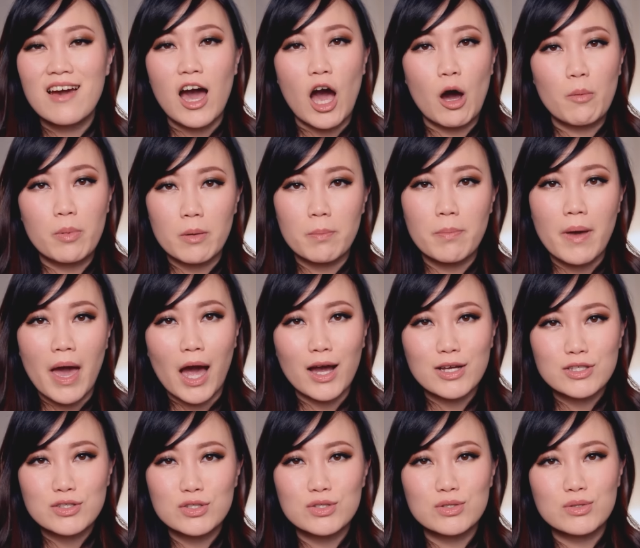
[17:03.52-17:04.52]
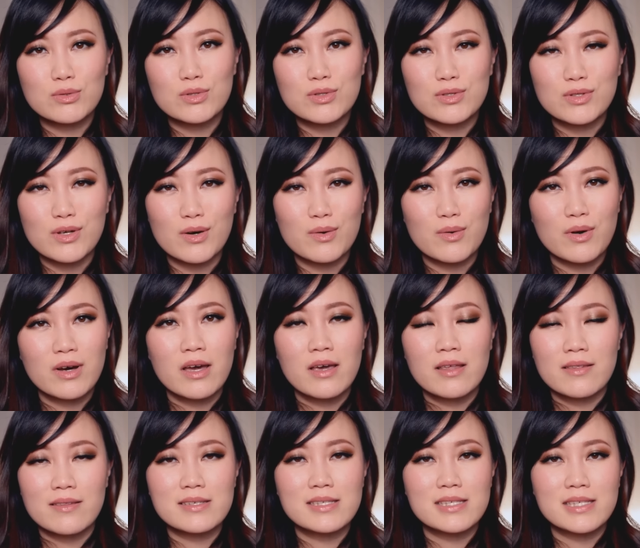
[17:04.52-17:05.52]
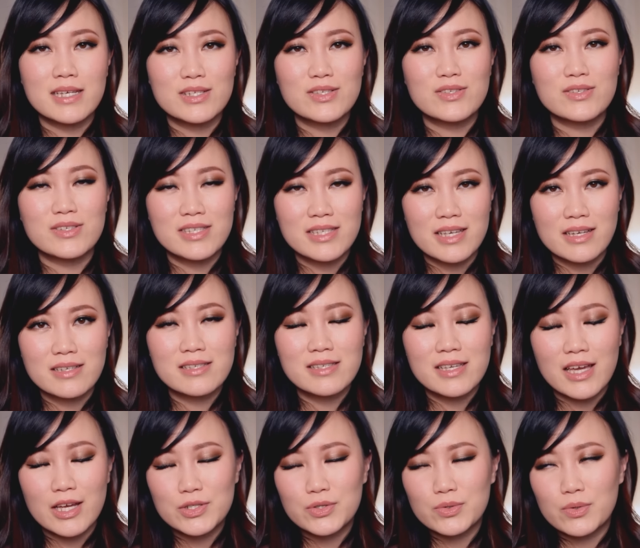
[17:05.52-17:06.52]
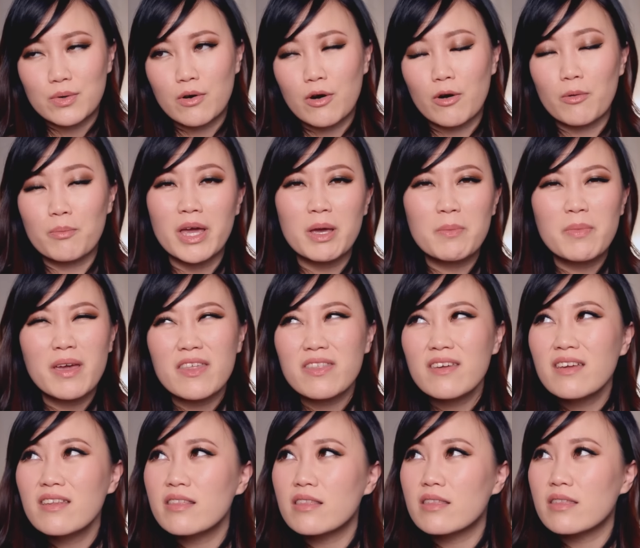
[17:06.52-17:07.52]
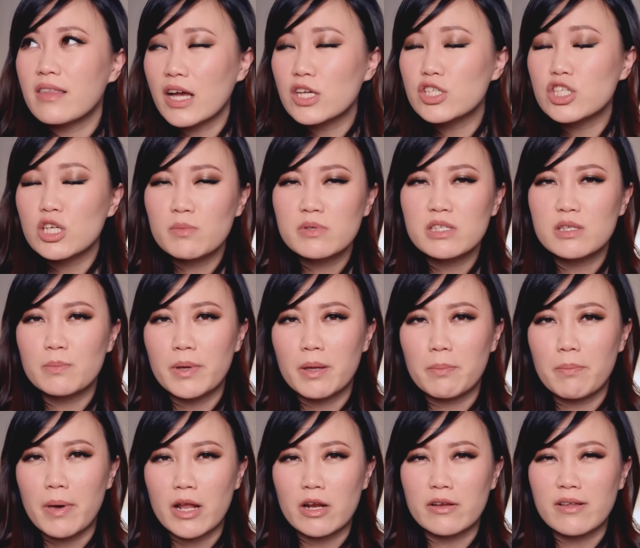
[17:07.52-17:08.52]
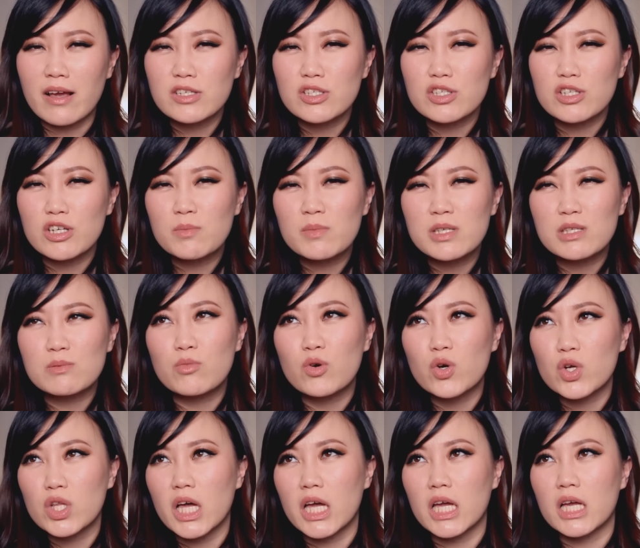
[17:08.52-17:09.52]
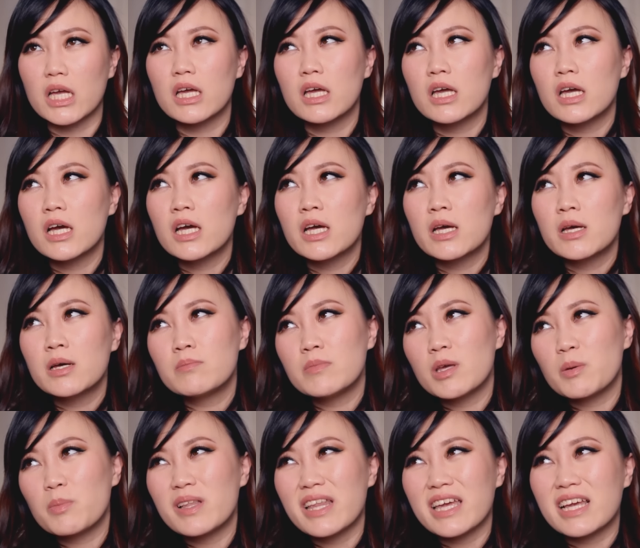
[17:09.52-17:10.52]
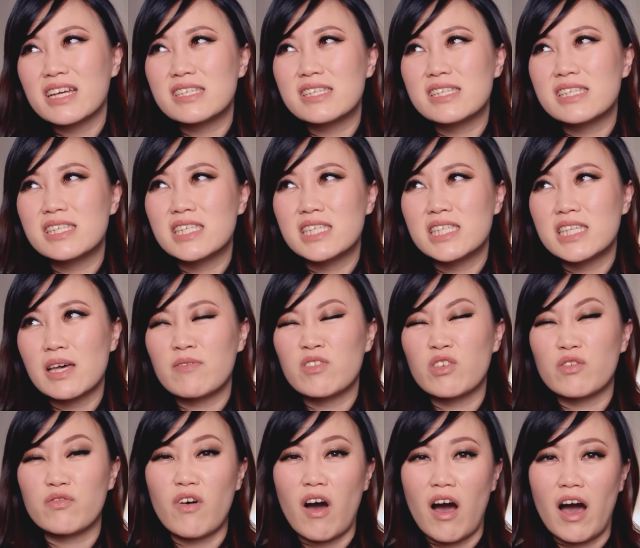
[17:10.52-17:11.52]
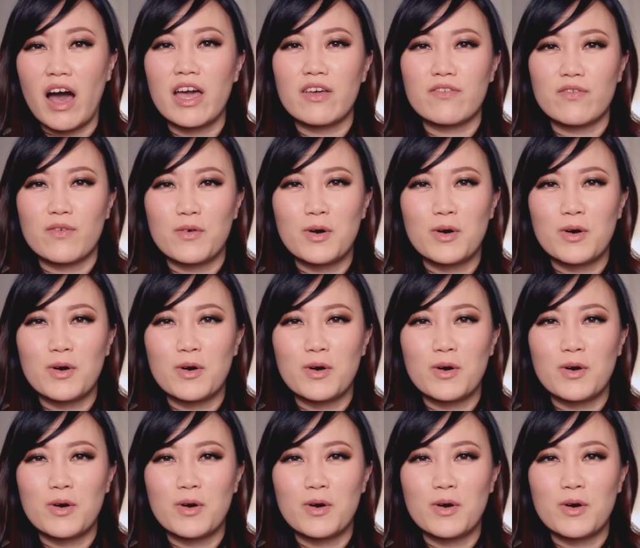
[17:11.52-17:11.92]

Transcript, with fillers: I'll be back to you know the 6 to 6 schedule or maybe I think next term is a bit better next term is more like maybe like a 7 to 5